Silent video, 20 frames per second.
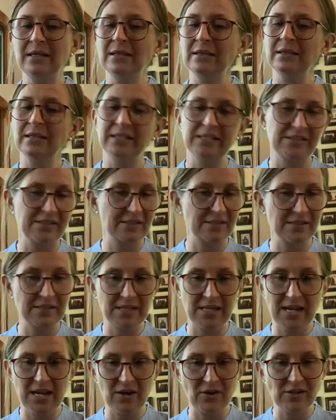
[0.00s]
Listen,
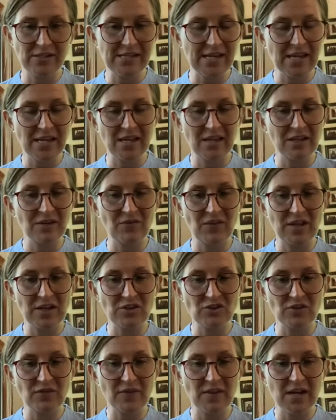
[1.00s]
said Harry, taking
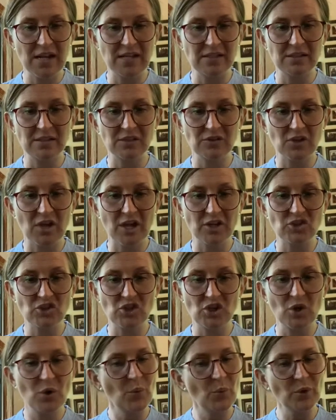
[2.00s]
advantage of the knight's
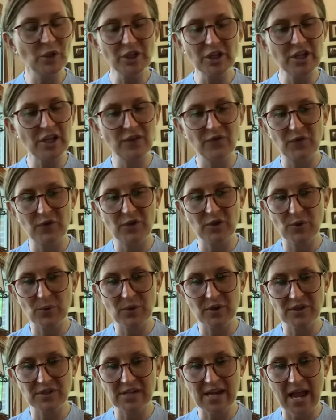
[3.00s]
exhaustion. We're looking for the
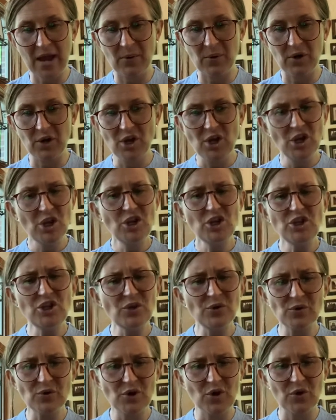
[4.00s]
North Tower. You
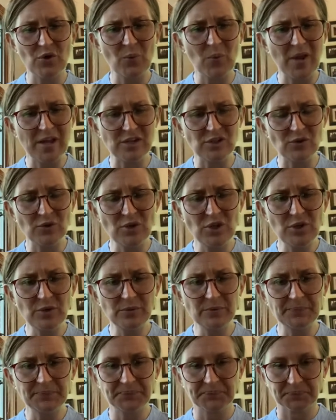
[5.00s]
don't know the way, do
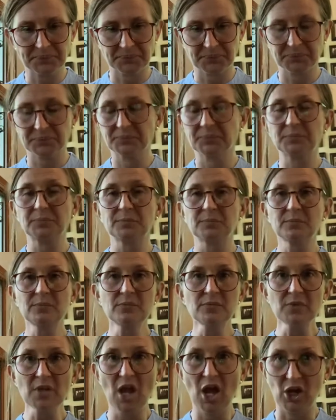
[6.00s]
you?
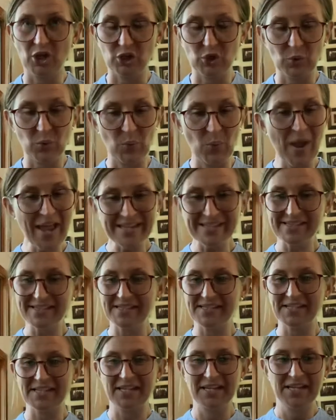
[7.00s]
A
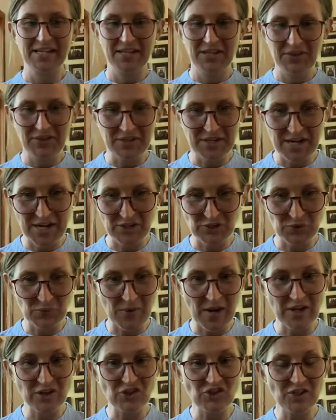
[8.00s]
quest! The knight's
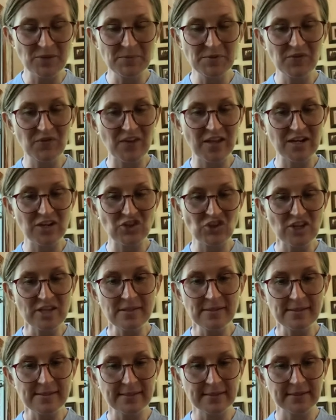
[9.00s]
rage seemed to vanish
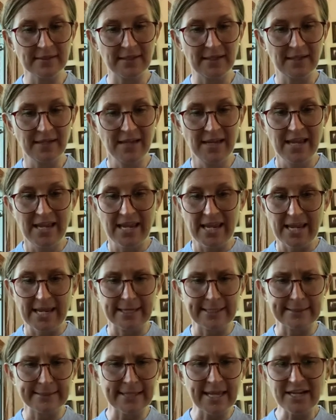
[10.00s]
instantly. He
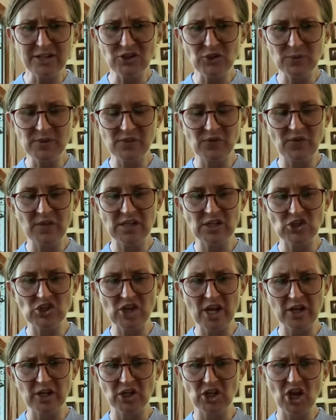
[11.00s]
clanked to his feet and
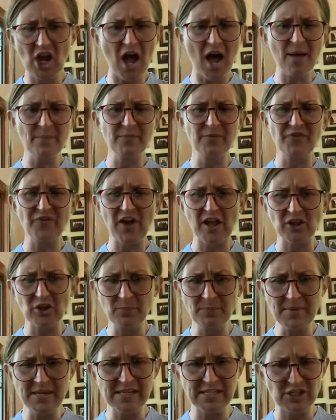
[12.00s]
shouted, Come, follow
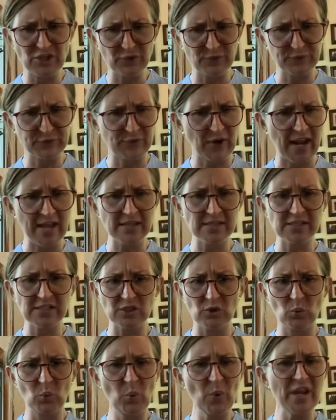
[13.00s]
me, dear friends,
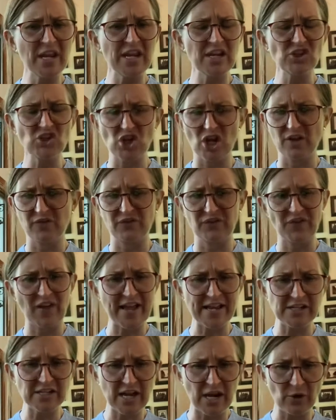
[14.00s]
and we shall
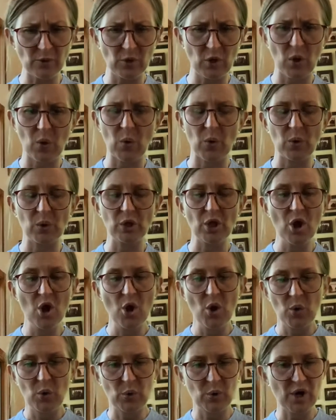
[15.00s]
find our goal,
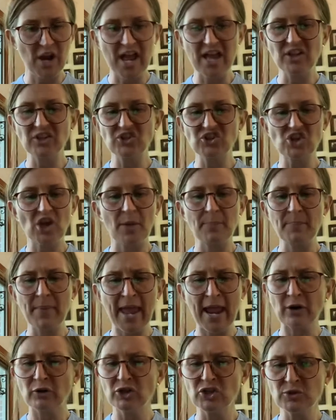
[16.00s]
or else shall
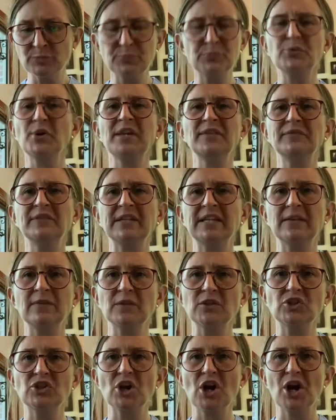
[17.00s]
perish bravely in
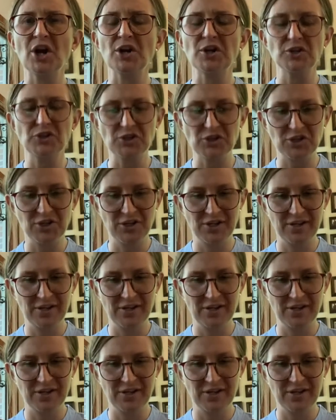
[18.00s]
the charge.